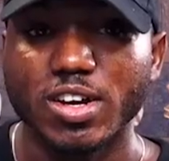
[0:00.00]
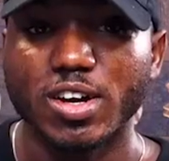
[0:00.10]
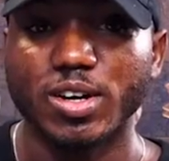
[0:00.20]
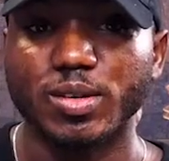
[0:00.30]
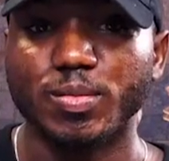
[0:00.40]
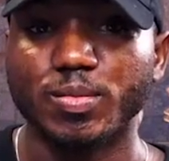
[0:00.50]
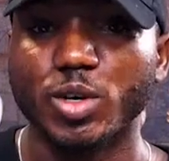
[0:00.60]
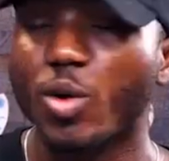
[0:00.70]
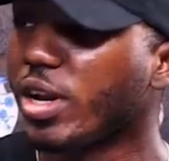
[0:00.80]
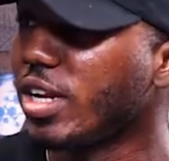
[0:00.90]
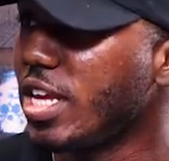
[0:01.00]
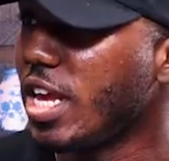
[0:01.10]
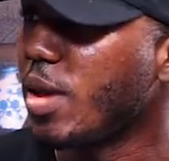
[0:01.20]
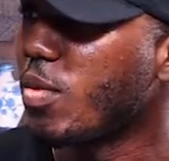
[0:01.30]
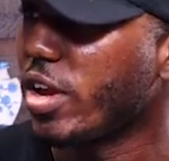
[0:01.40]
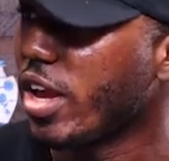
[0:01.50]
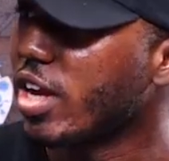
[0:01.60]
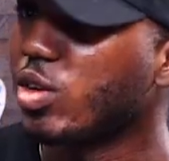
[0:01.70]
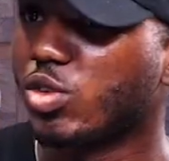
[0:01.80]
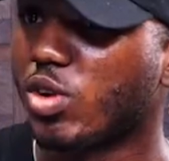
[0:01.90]
Currently, AI
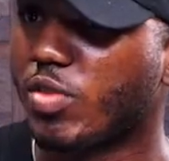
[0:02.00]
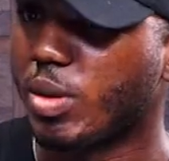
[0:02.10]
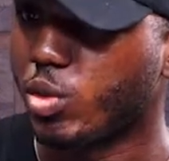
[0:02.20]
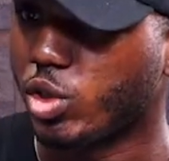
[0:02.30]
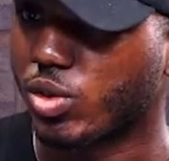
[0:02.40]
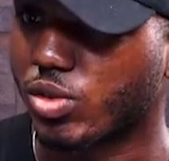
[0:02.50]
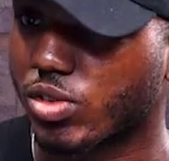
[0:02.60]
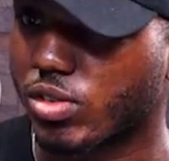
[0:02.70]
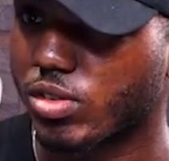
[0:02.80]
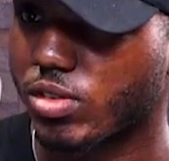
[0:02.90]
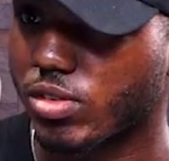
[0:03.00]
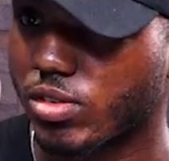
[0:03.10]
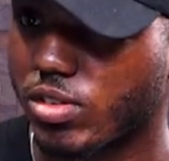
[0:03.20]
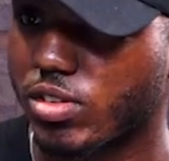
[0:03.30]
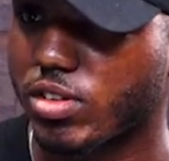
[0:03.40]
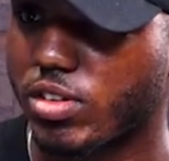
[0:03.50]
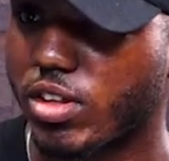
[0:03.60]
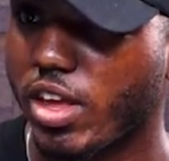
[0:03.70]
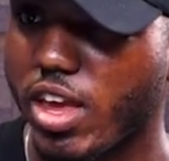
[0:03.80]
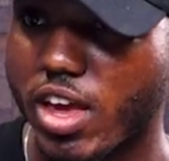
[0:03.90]
does not have emotions.
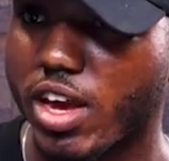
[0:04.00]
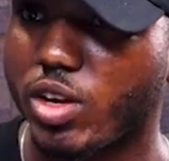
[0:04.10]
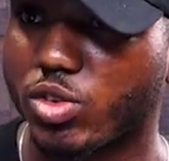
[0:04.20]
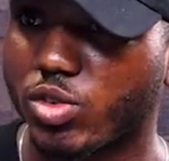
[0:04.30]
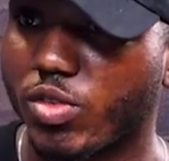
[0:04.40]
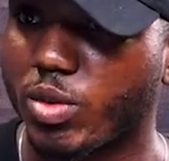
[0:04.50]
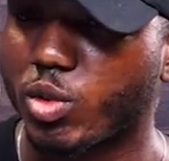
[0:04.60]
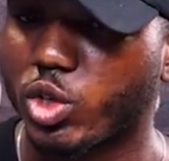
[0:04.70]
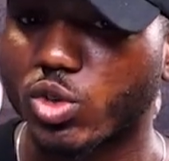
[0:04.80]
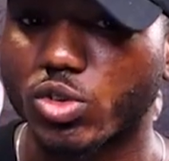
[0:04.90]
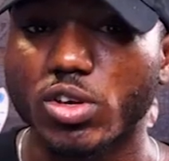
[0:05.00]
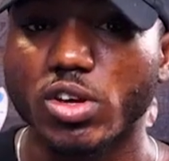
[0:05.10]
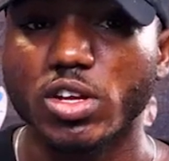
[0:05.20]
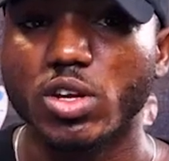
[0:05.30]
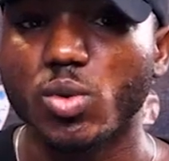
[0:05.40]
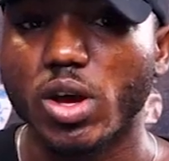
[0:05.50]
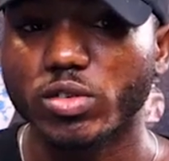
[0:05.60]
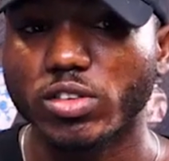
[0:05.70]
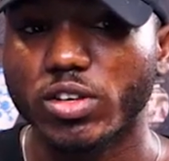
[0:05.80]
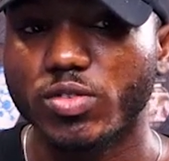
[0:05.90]
AI does not have emotions. Then we have
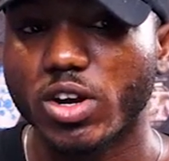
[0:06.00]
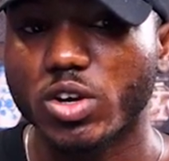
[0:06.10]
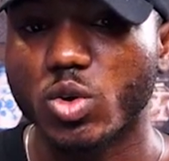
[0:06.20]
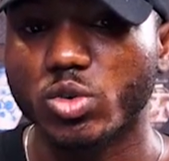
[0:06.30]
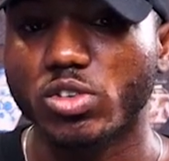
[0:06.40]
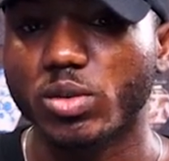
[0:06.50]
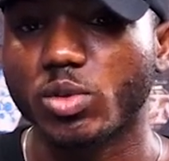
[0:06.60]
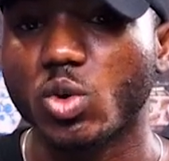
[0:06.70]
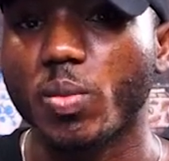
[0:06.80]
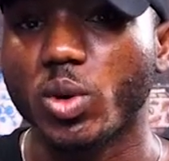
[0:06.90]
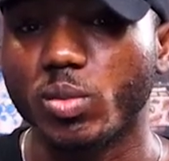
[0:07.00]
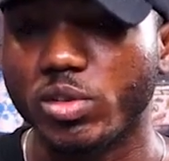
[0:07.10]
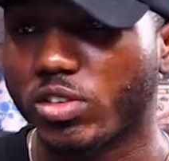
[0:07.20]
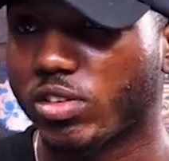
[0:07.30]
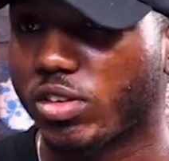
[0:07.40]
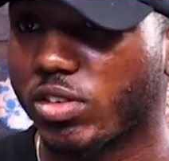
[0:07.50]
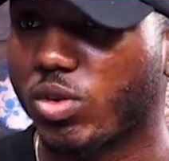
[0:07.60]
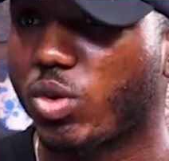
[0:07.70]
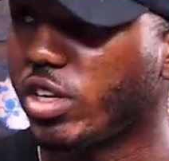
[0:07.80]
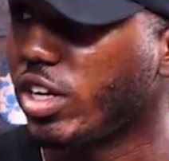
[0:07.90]
several concepts coming up these days
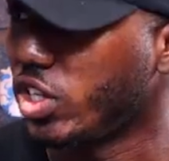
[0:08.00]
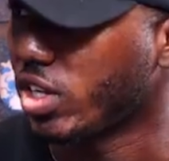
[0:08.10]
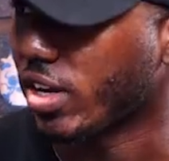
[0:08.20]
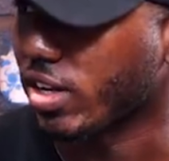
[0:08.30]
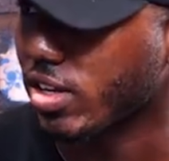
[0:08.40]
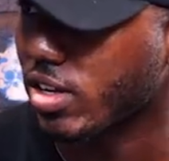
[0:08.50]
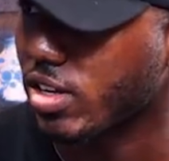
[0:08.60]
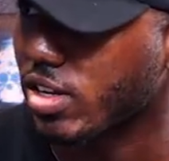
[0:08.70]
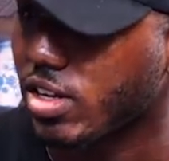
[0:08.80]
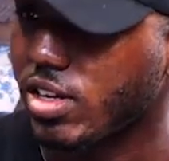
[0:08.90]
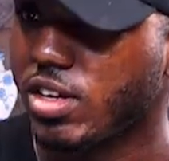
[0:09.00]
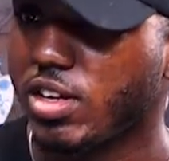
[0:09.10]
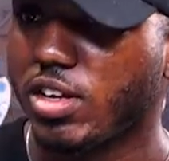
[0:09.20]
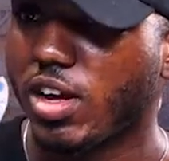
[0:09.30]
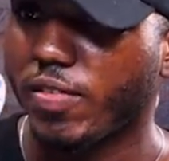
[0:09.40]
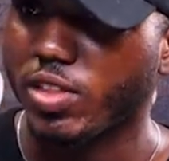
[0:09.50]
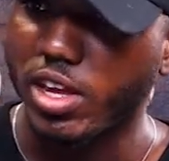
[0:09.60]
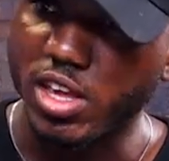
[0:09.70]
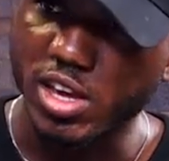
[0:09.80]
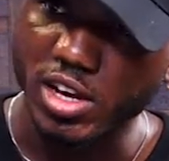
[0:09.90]
called AGI. After
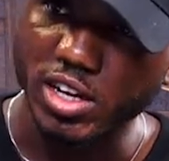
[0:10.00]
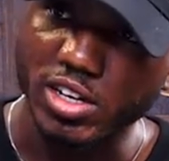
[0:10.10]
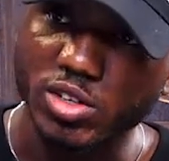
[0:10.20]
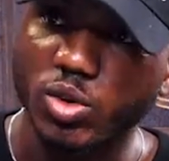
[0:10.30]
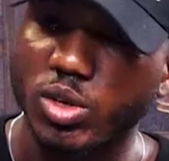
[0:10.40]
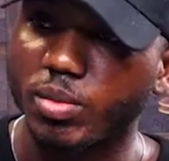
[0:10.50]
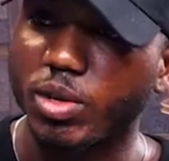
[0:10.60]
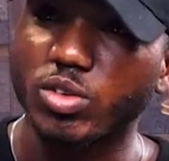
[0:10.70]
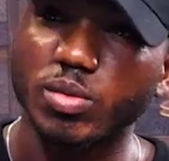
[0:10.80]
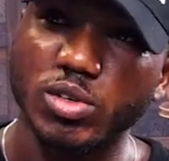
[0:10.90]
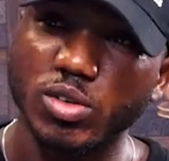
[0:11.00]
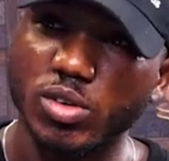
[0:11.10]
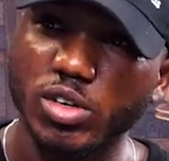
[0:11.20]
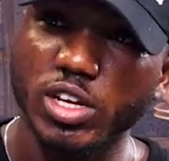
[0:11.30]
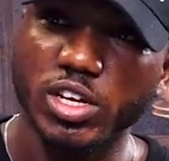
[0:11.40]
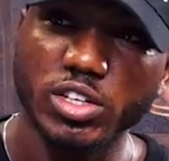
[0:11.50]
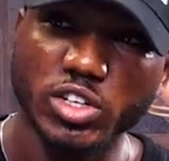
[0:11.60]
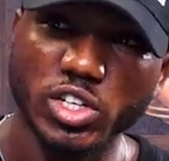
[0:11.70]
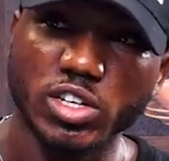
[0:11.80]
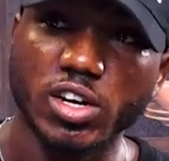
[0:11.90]
AI, they're talking about something called
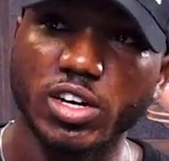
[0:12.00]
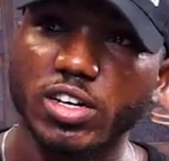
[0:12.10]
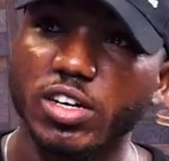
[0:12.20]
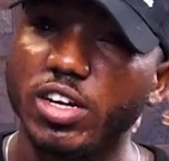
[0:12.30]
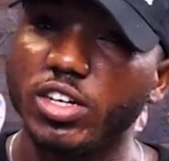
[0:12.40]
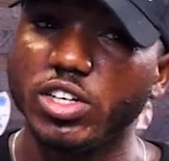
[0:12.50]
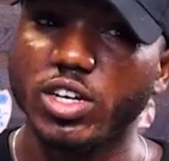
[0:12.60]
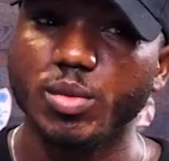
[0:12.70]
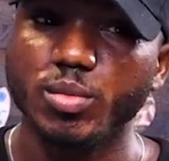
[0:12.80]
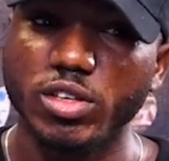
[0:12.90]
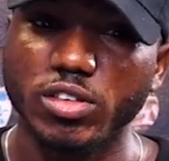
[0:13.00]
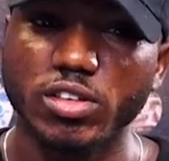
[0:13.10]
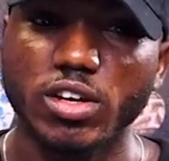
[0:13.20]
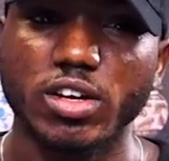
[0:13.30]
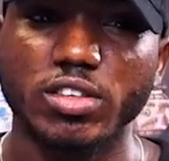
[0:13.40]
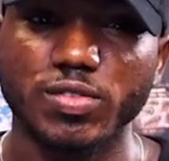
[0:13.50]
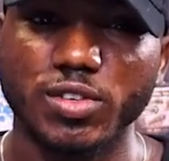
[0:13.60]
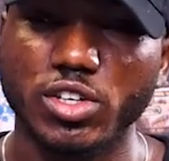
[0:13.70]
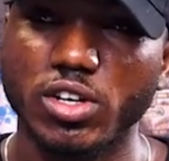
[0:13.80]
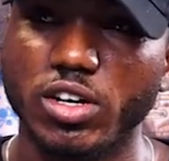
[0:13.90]
AGI. AGI means
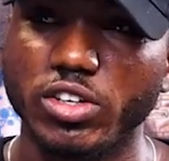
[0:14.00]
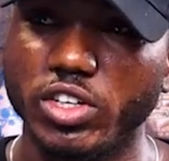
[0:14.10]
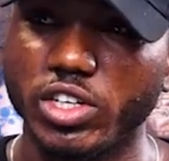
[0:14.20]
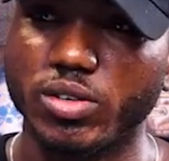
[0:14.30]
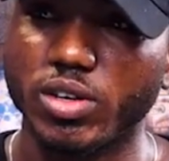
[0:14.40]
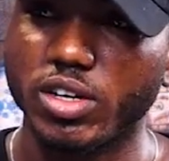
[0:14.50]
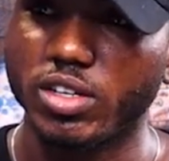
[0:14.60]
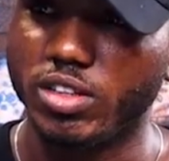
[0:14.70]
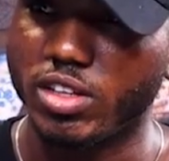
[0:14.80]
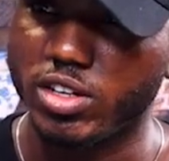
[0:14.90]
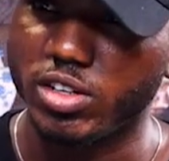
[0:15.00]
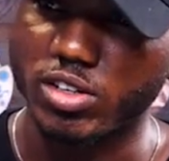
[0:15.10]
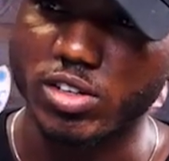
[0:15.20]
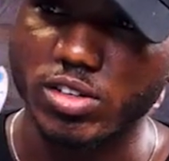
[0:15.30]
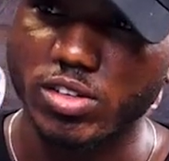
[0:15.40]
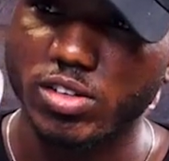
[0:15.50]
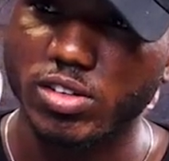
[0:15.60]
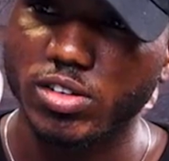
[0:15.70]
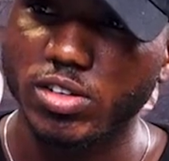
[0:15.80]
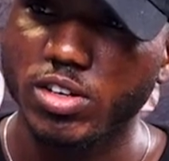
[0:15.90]
Artificial General Intelligence.
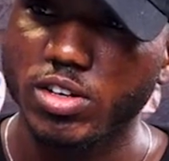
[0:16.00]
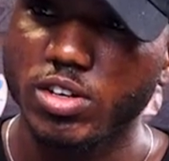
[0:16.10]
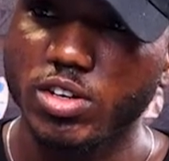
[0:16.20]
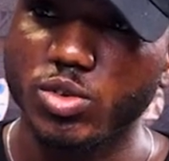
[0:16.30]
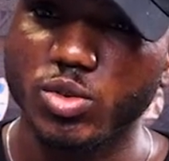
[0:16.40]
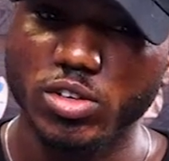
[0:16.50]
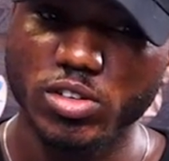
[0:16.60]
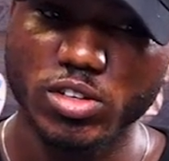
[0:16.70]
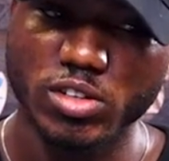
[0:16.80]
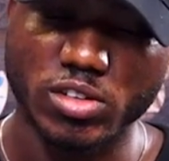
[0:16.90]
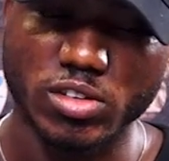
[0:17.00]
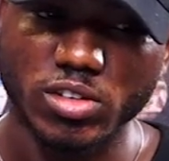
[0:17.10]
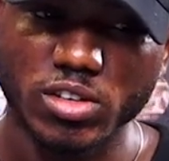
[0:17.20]
So this is